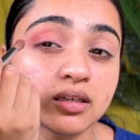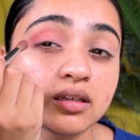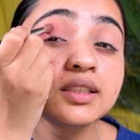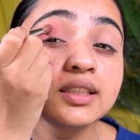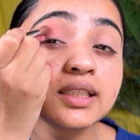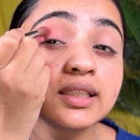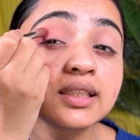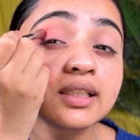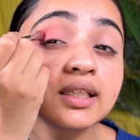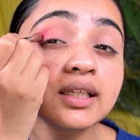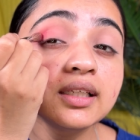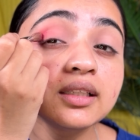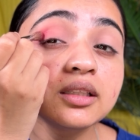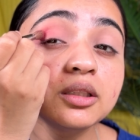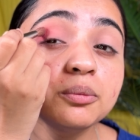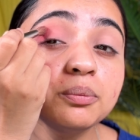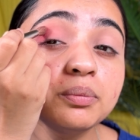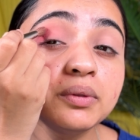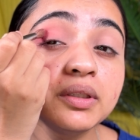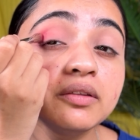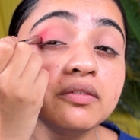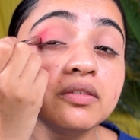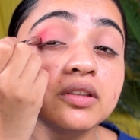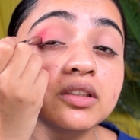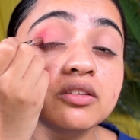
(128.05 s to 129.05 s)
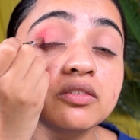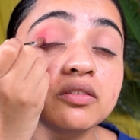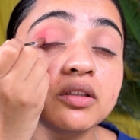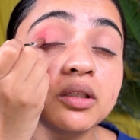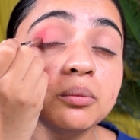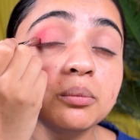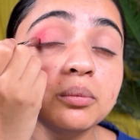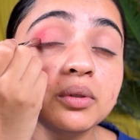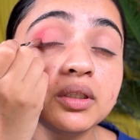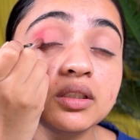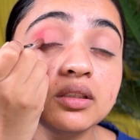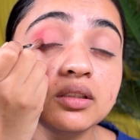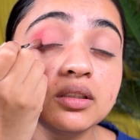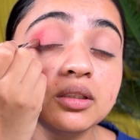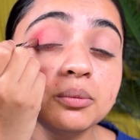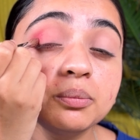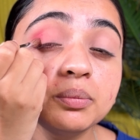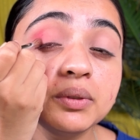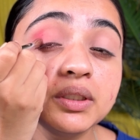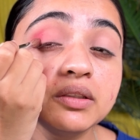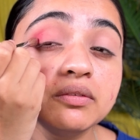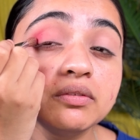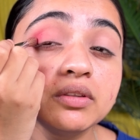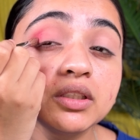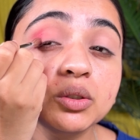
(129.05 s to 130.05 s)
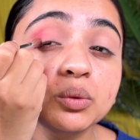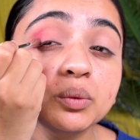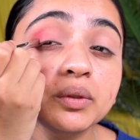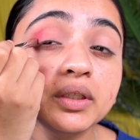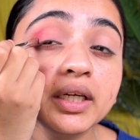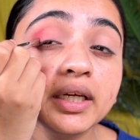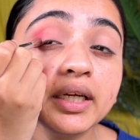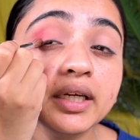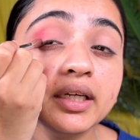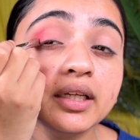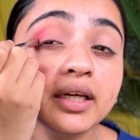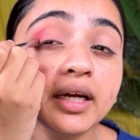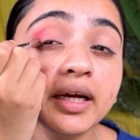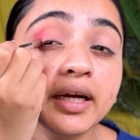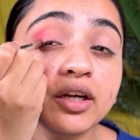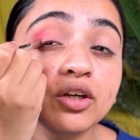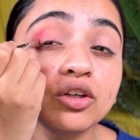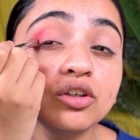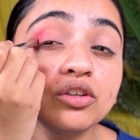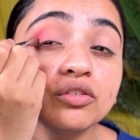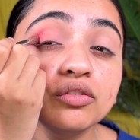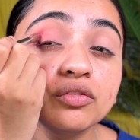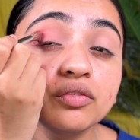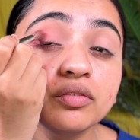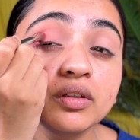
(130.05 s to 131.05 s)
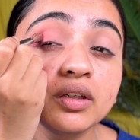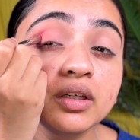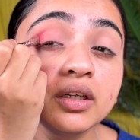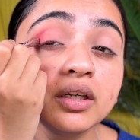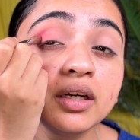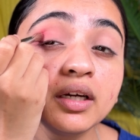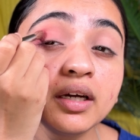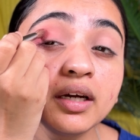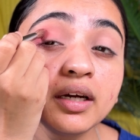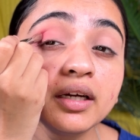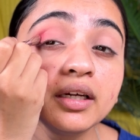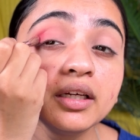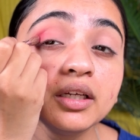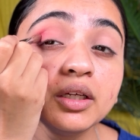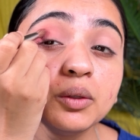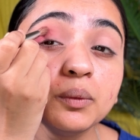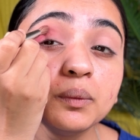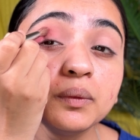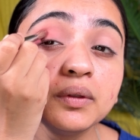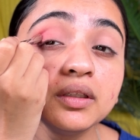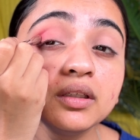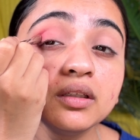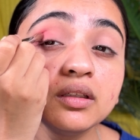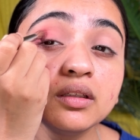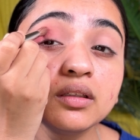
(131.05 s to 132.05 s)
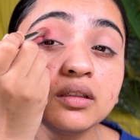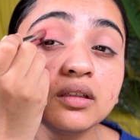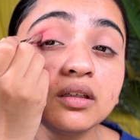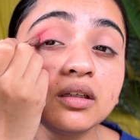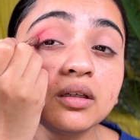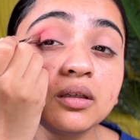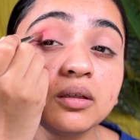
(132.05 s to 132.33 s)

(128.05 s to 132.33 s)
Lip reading: just like the previous one, but the previous one I had kind of even